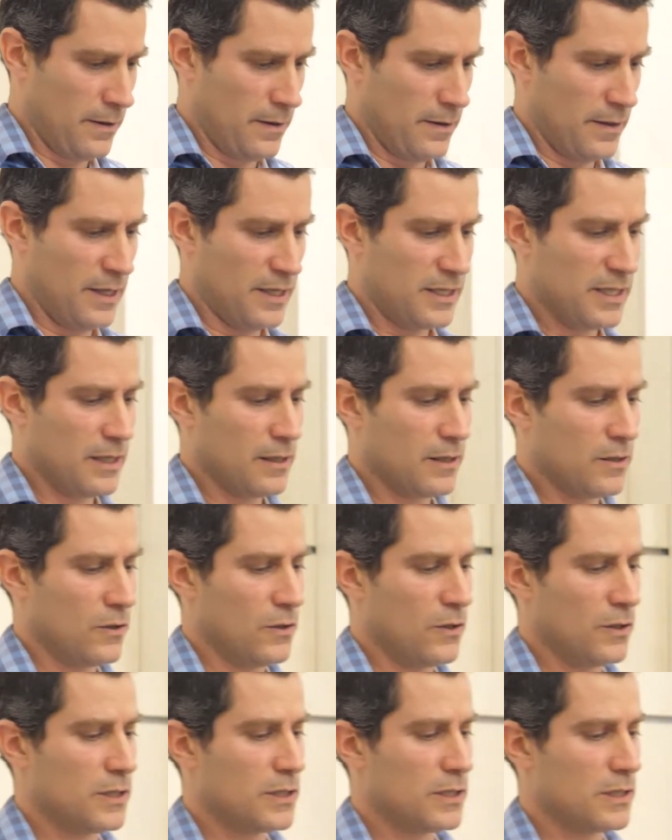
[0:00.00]
This
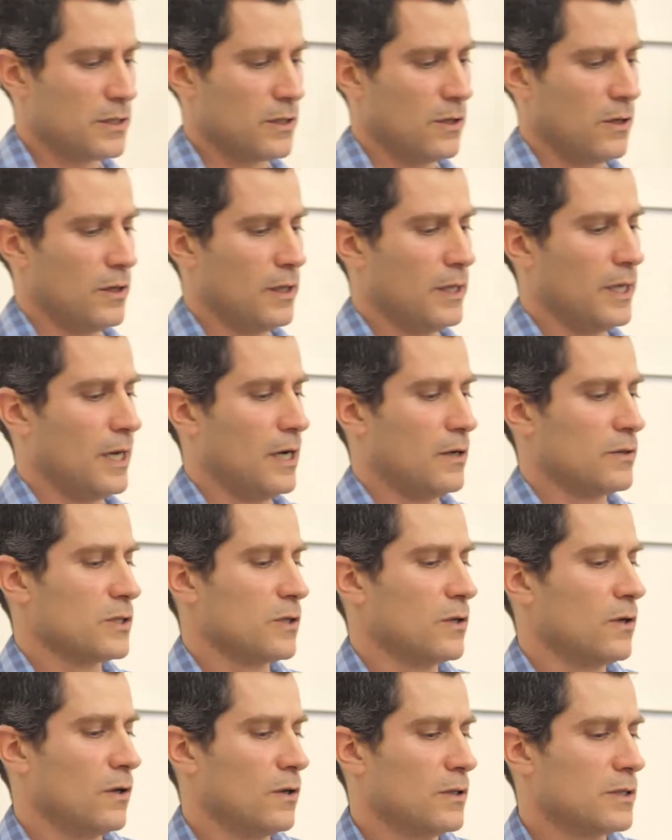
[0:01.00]
includes only
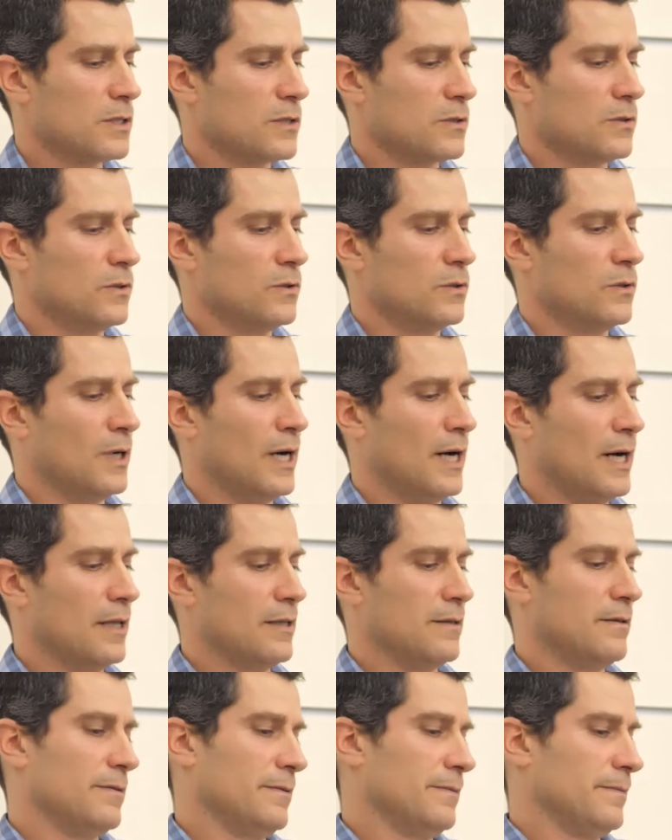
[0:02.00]
households who
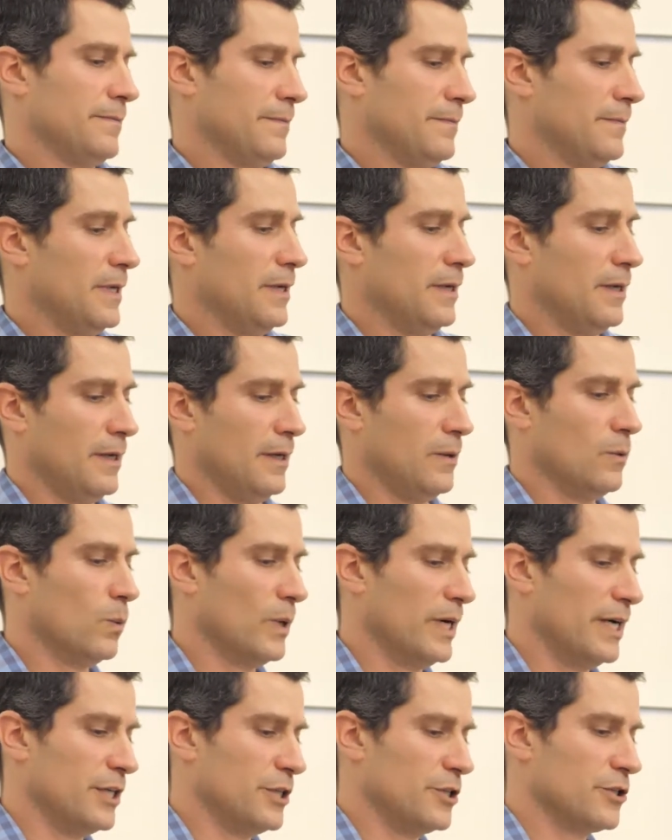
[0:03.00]
had
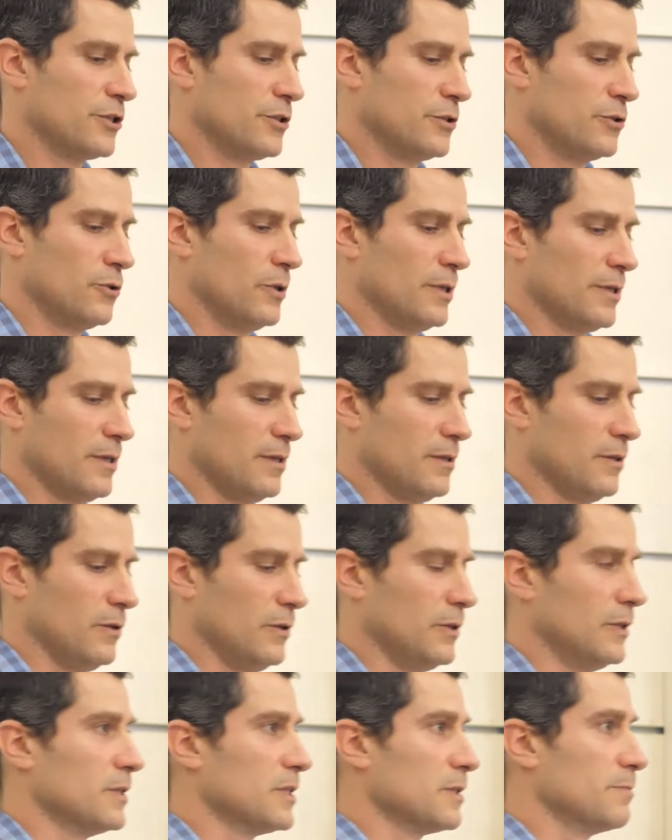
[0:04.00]
wage during the 2
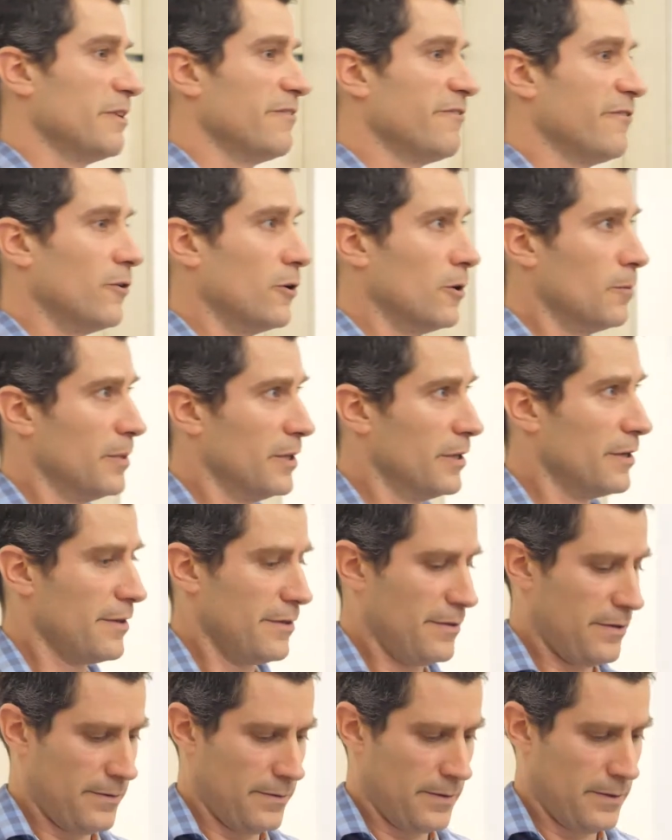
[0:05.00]
years before
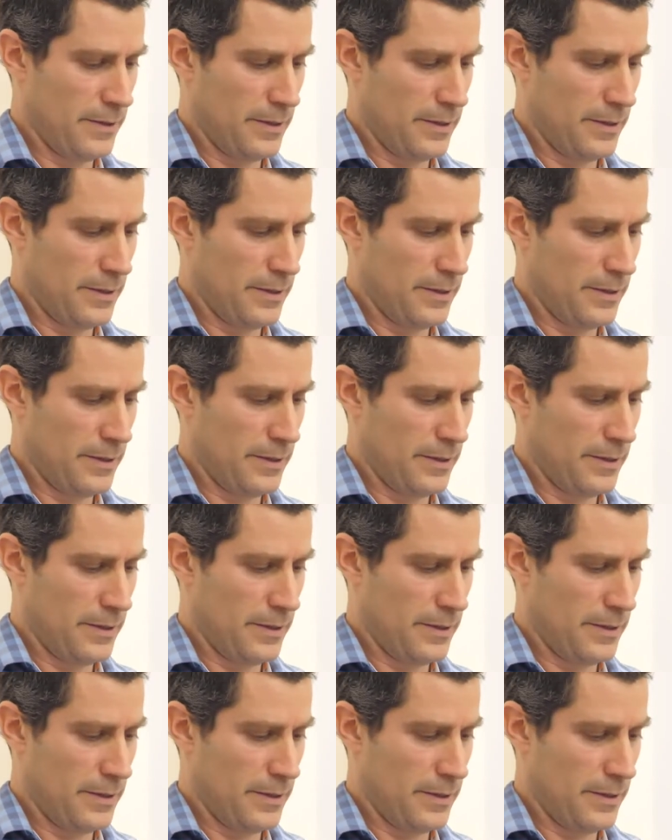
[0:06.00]
birth,